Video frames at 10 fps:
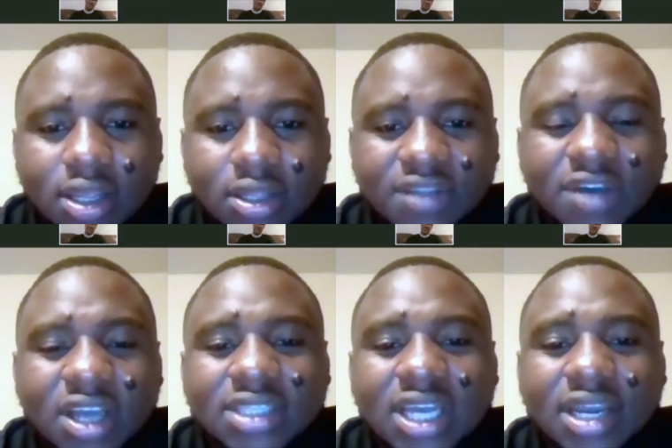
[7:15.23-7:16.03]
The
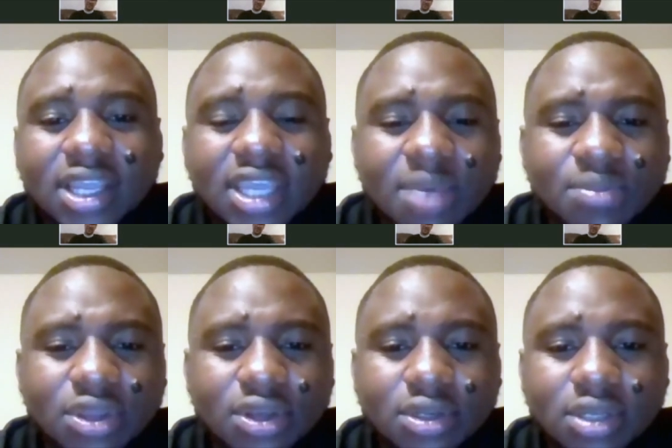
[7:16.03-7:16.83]
fact that I came
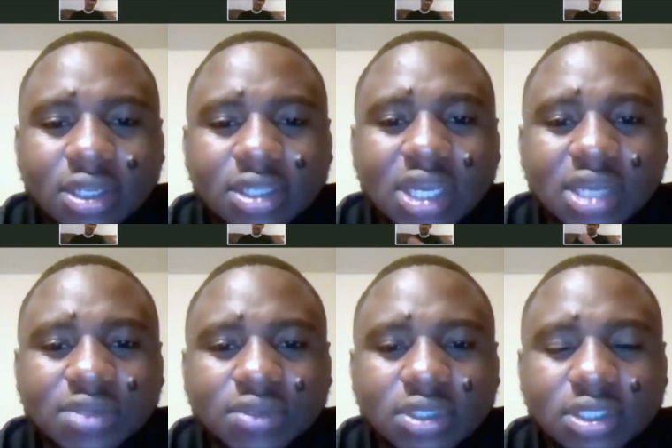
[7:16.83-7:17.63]
here in these
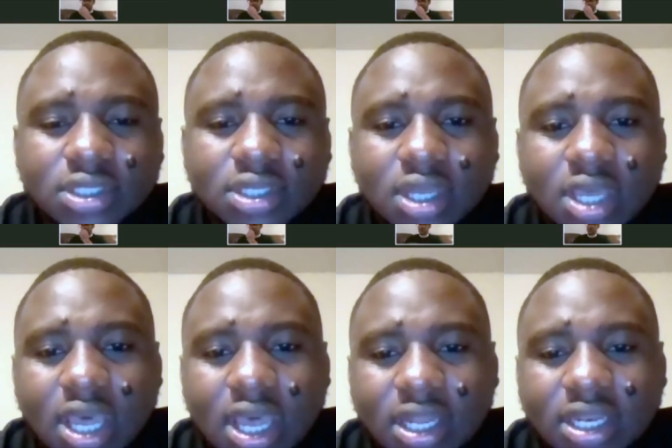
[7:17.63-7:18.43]
countries,
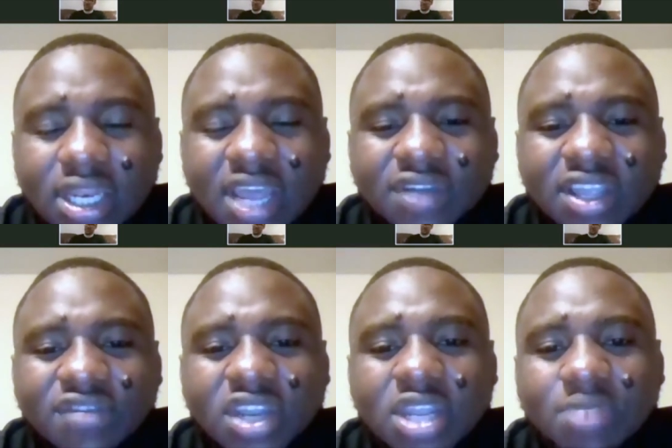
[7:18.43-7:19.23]
never
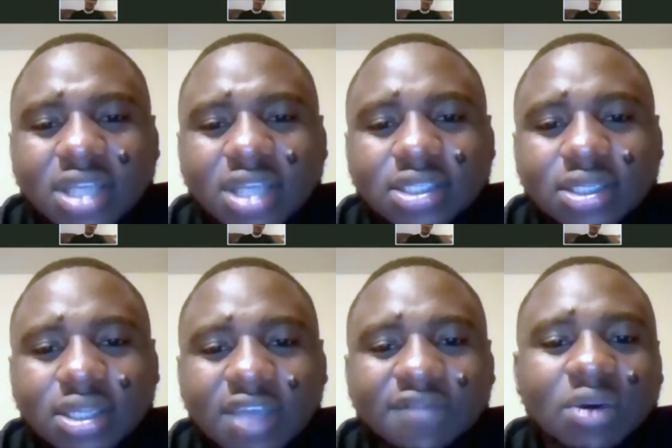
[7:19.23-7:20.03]
even imagined
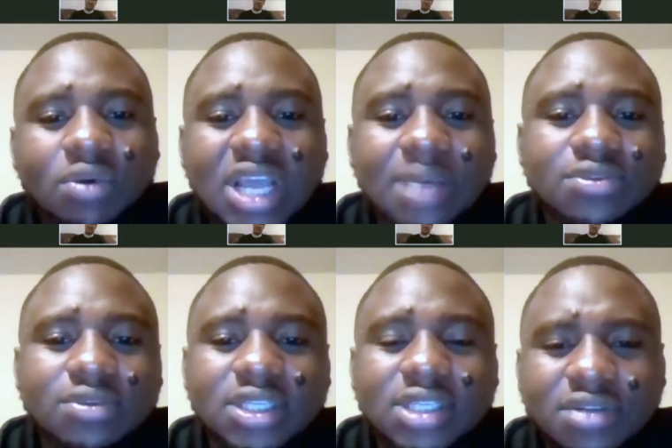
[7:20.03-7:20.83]
if I would come to
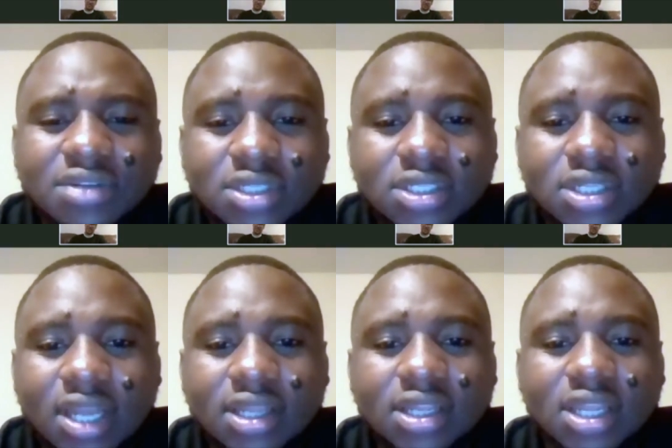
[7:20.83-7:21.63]
these countries
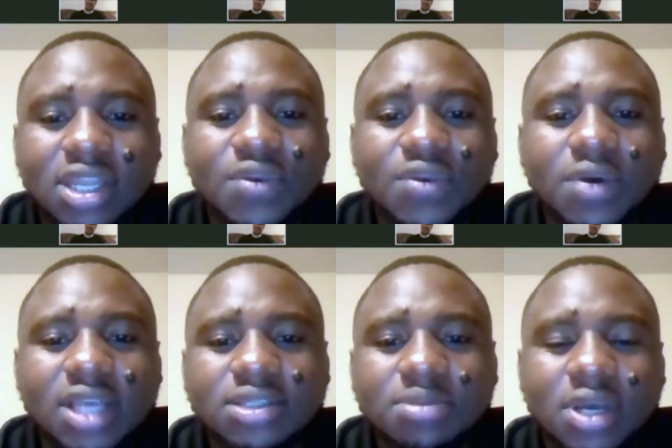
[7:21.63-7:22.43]
like in the
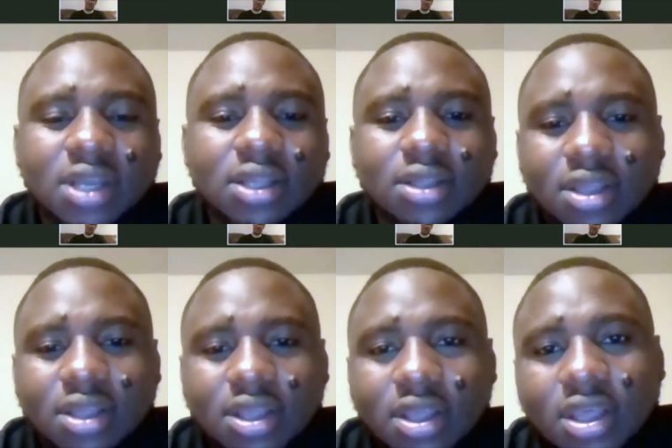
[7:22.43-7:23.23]
US, but
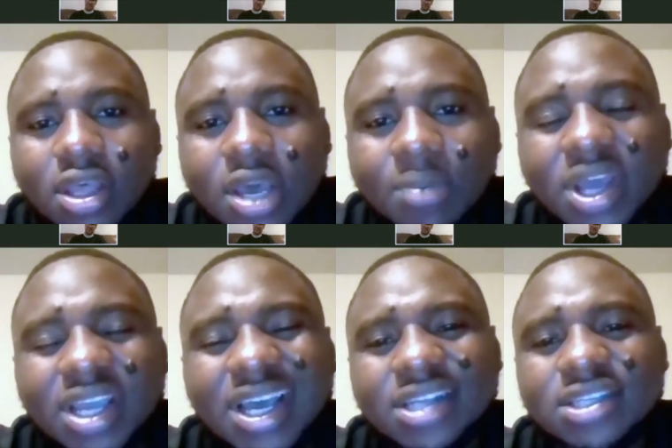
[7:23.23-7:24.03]
by
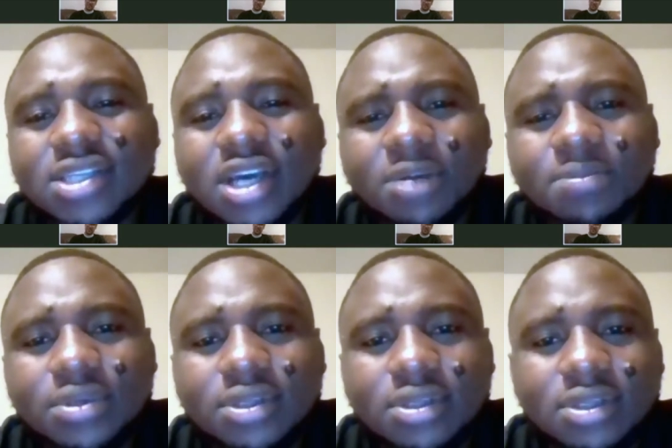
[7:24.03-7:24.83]
God's help,
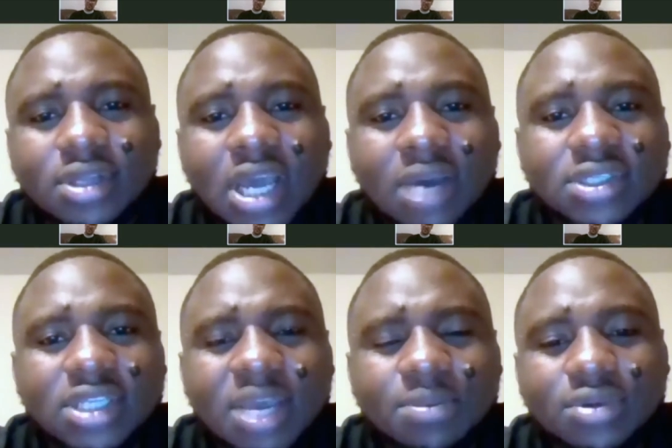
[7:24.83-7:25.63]
I was
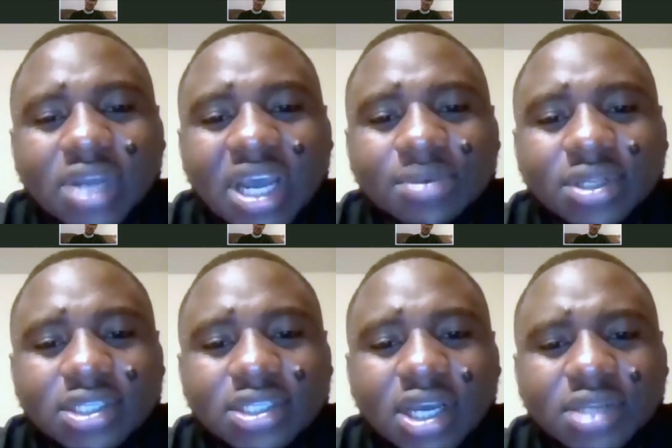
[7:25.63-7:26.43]
able to come in
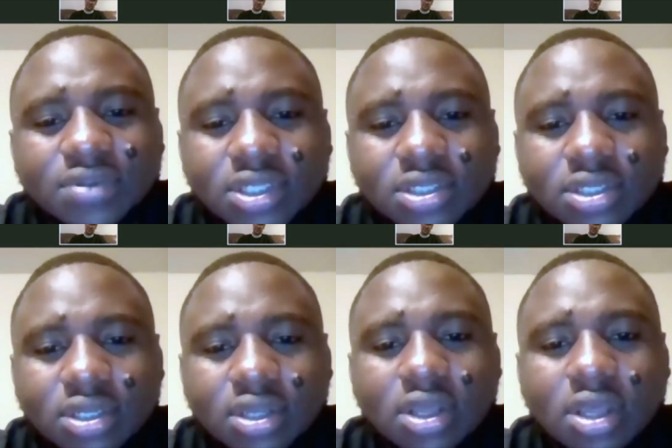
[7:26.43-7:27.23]
this country.
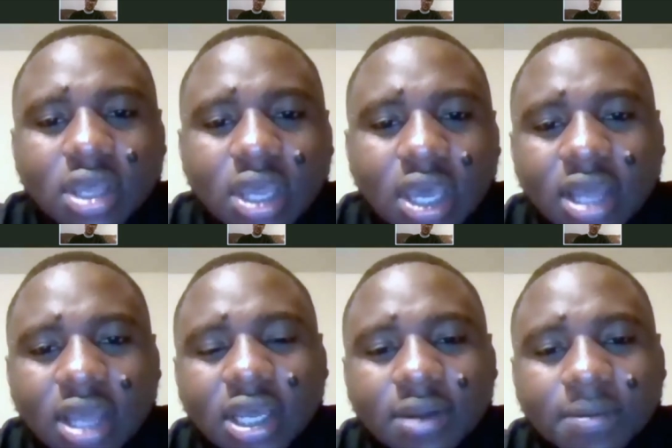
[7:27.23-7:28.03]
Yeah.
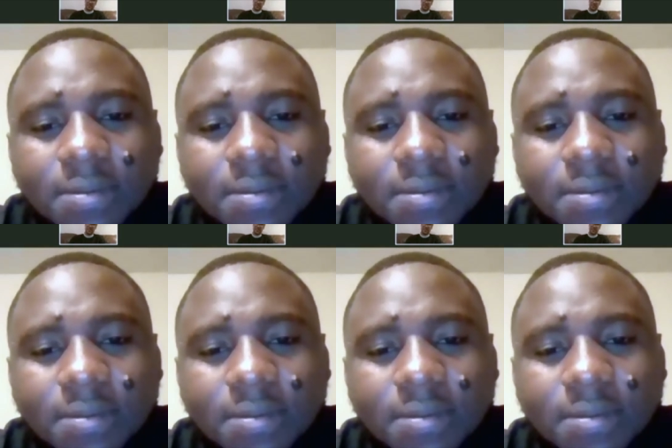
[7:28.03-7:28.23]
And uh,